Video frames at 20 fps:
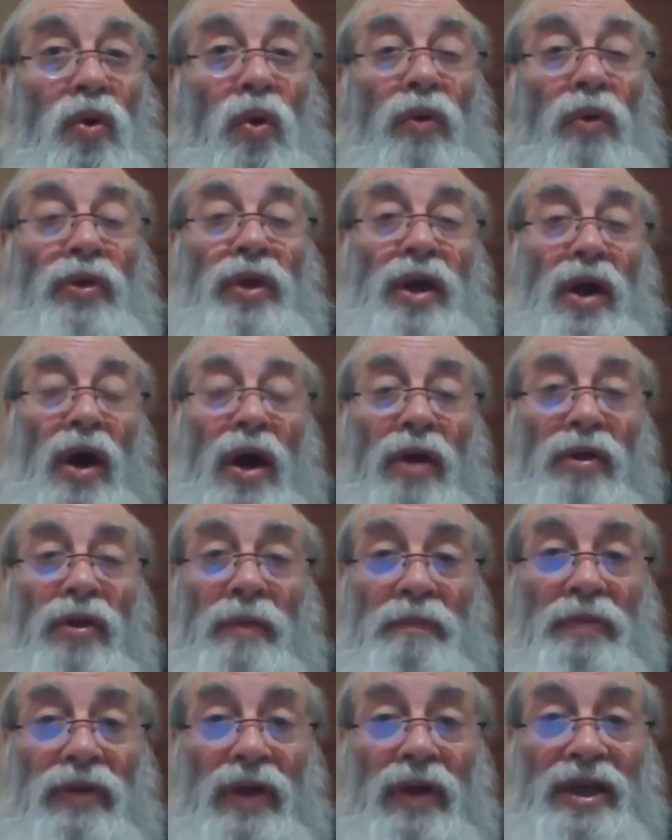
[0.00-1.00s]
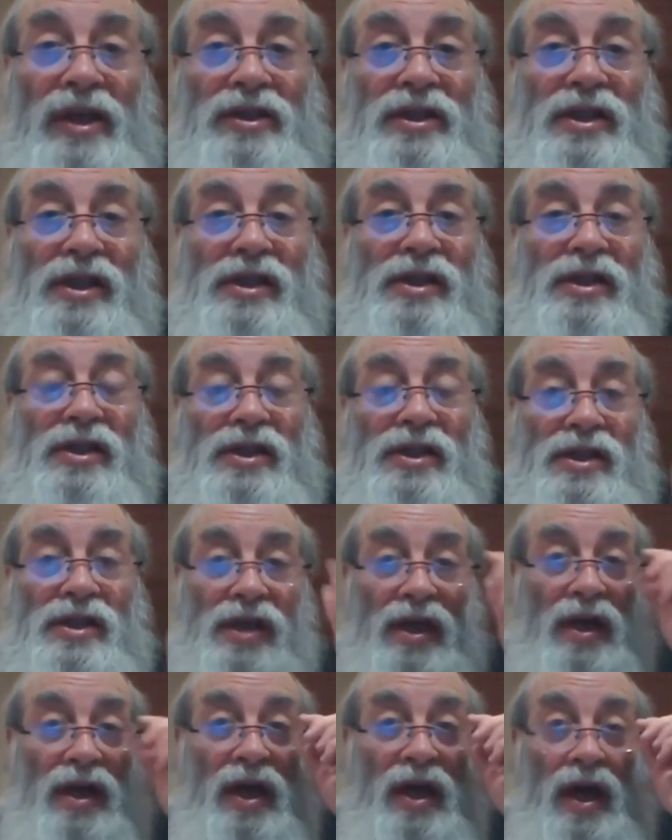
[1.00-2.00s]
all the other places,
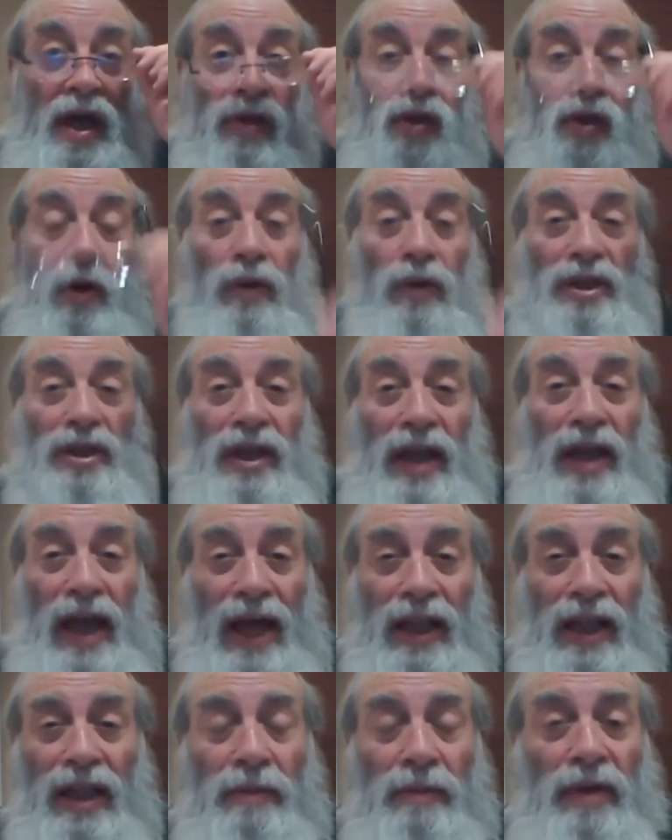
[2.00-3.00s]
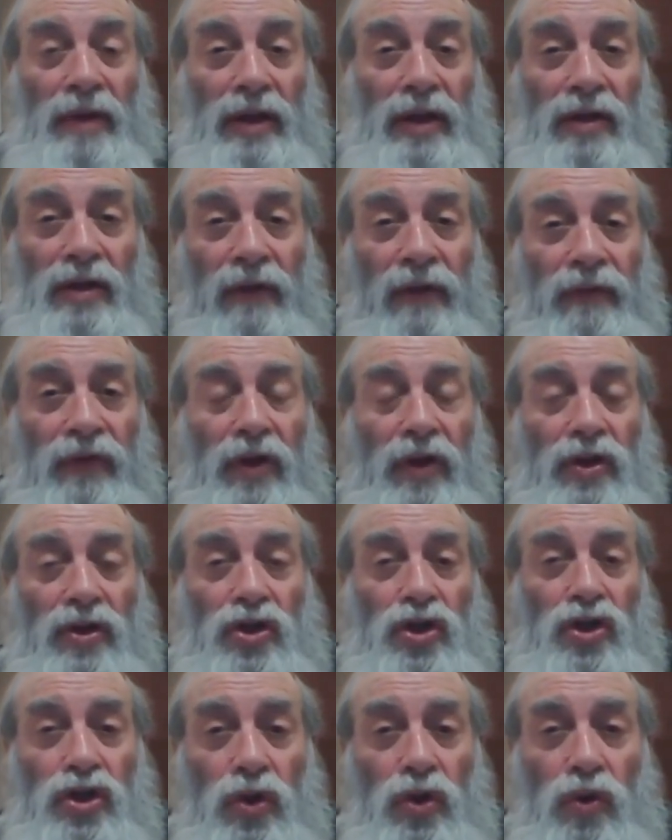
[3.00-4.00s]
there was an element of the
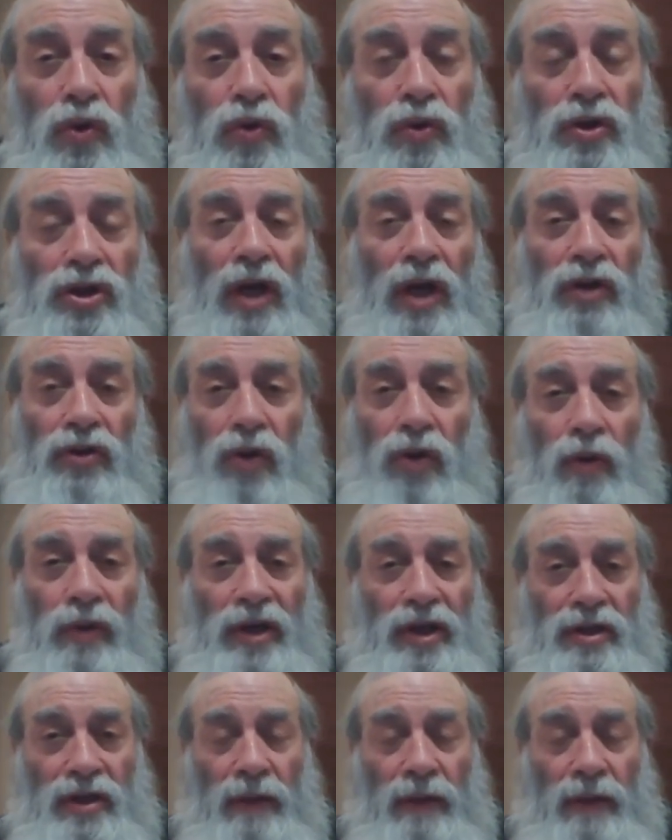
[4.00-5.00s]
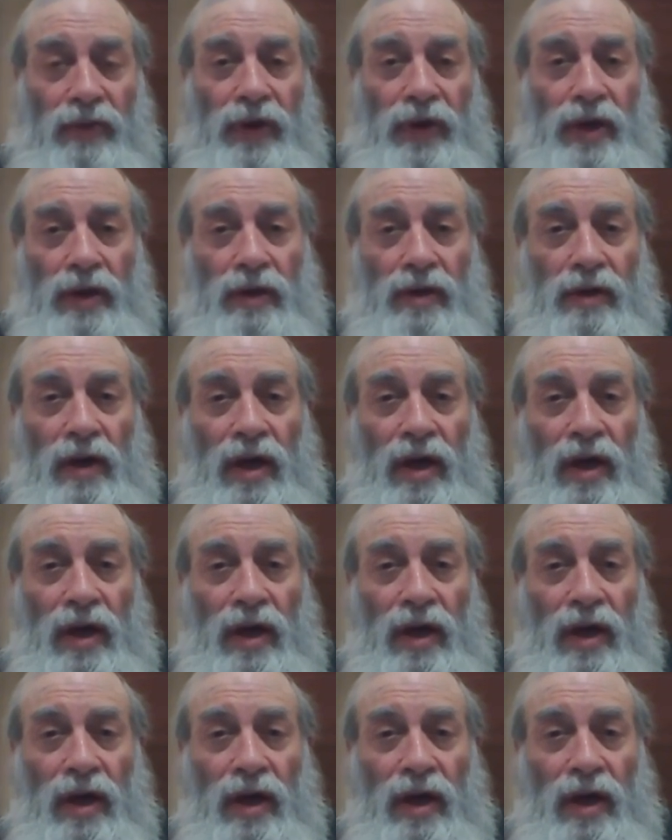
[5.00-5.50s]
Jews are doing something.